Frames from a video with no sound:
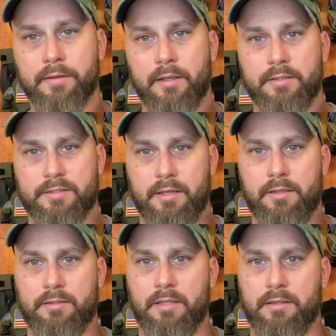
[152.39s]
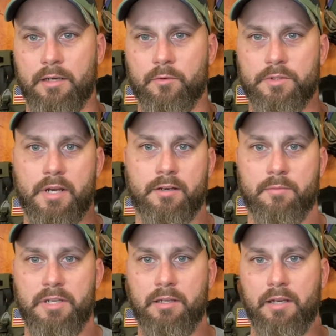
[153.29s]
they decided that there were not going to
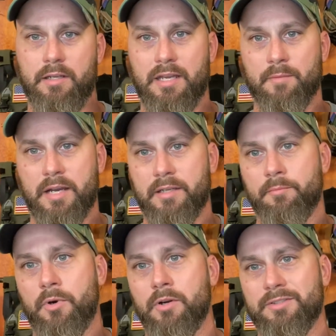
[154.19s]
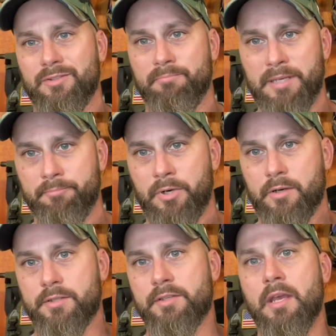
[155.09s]
be any MIM parts or MIM
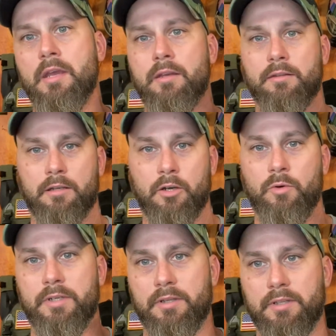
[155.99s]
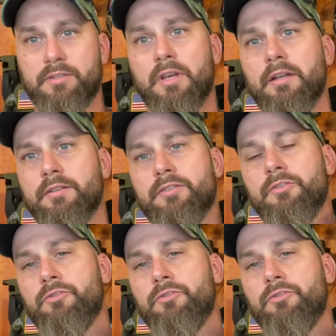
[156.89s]
parts that go into these guns.